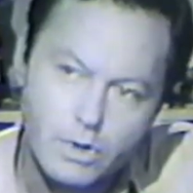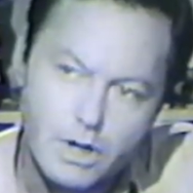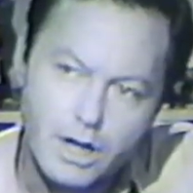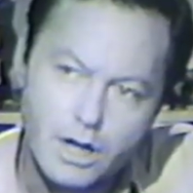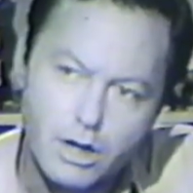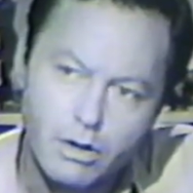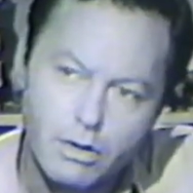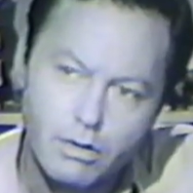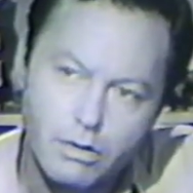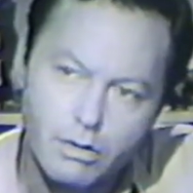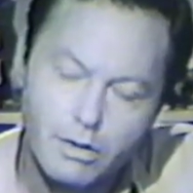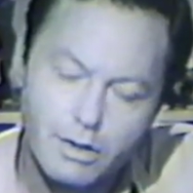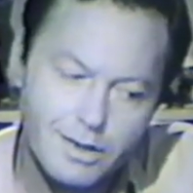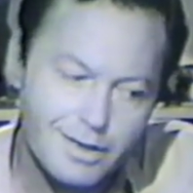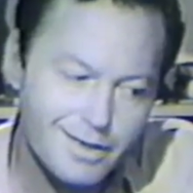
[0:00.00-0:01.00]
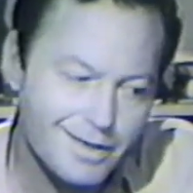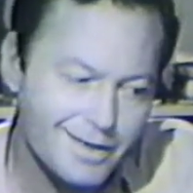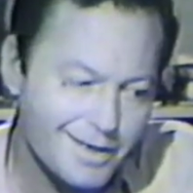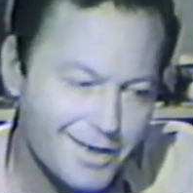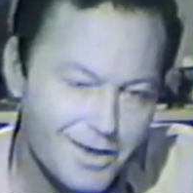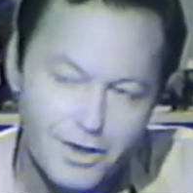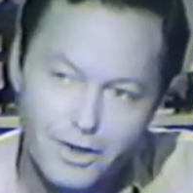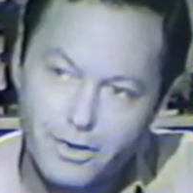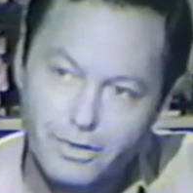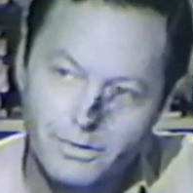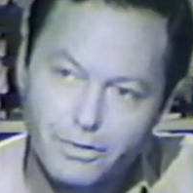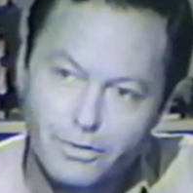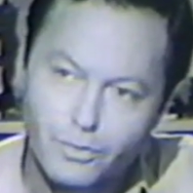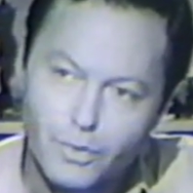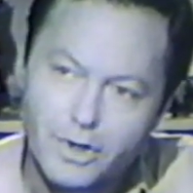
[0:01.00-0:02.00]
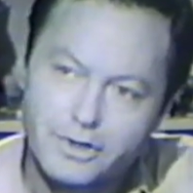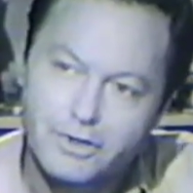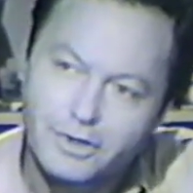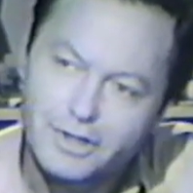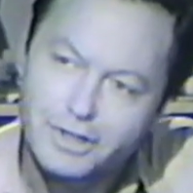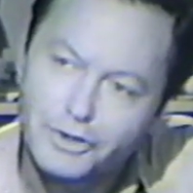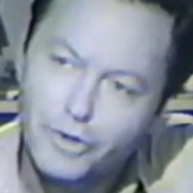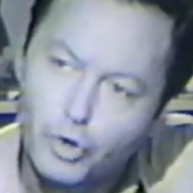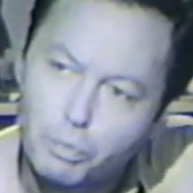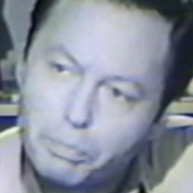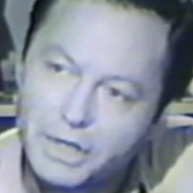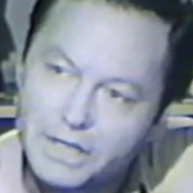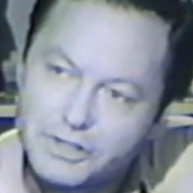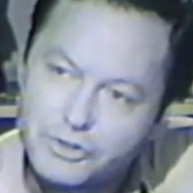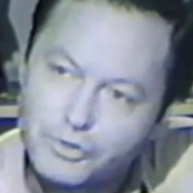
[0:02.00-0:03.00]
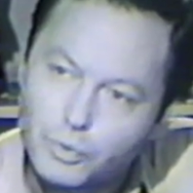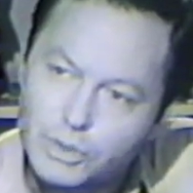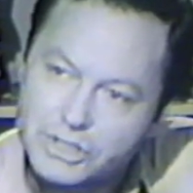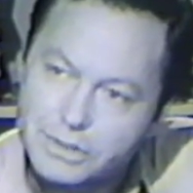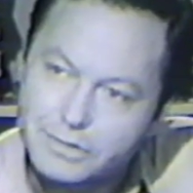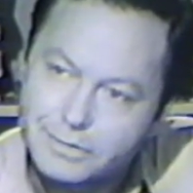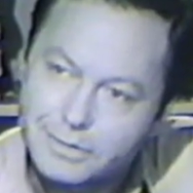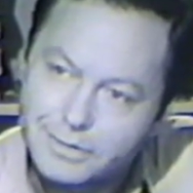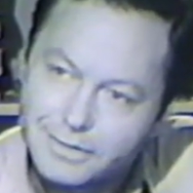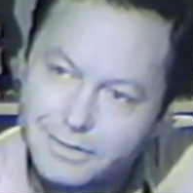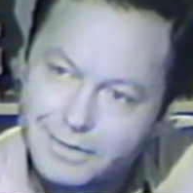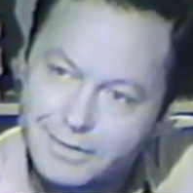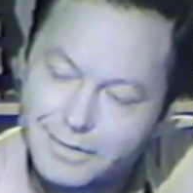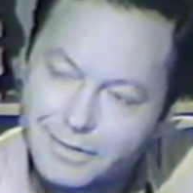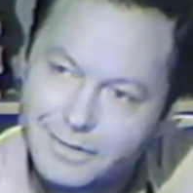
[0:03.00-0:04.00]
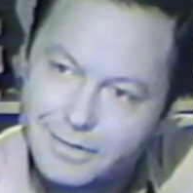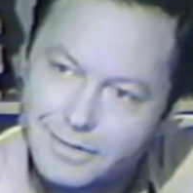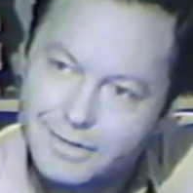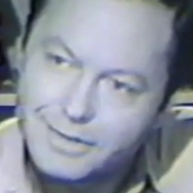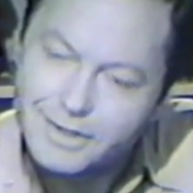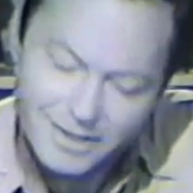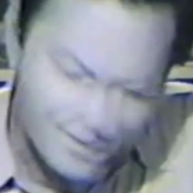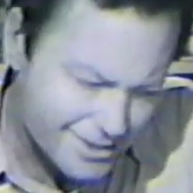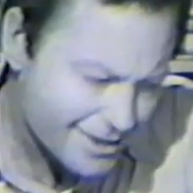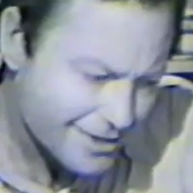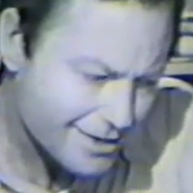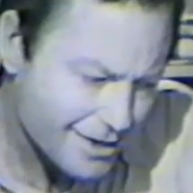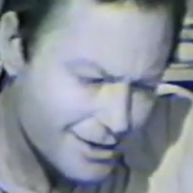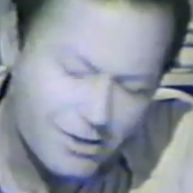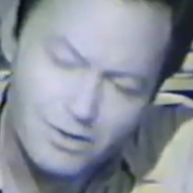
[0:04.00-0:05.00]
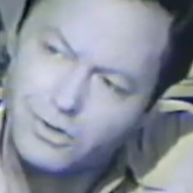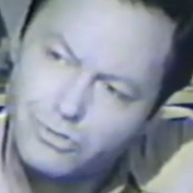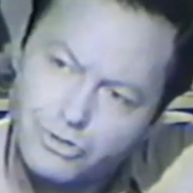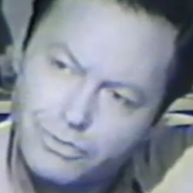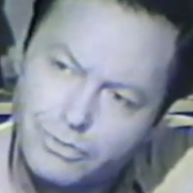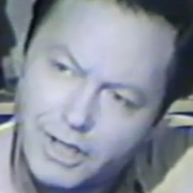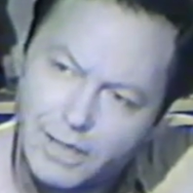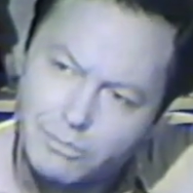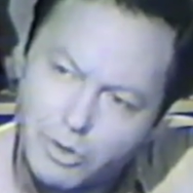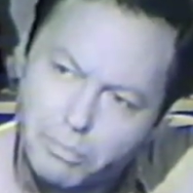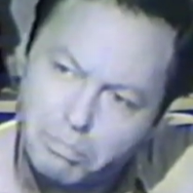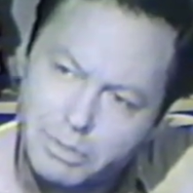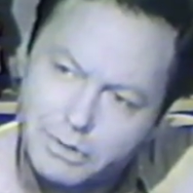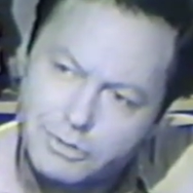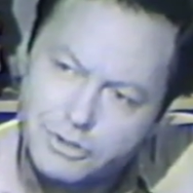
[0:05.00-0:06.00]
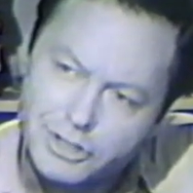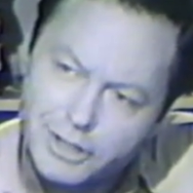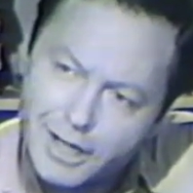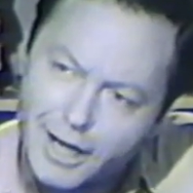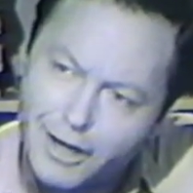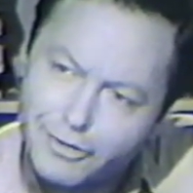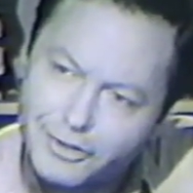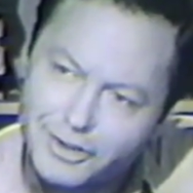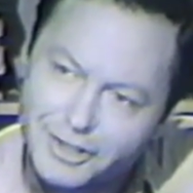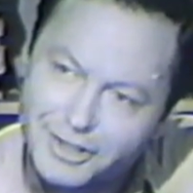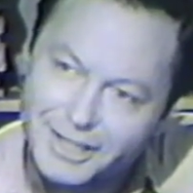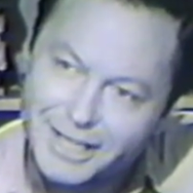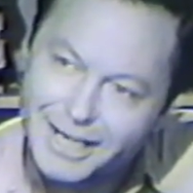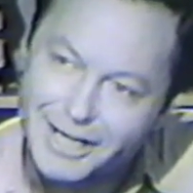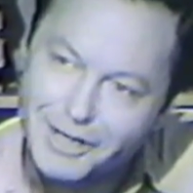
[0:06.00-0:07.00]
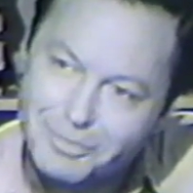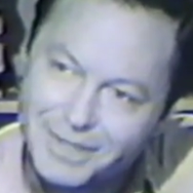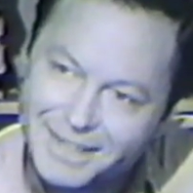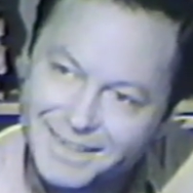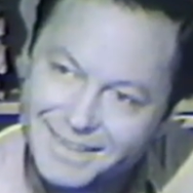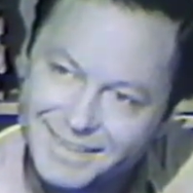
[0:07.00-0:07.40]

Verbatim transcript: Wow. No wonder Leo Pace whistled. And to think how close you came to bilging out at the academy.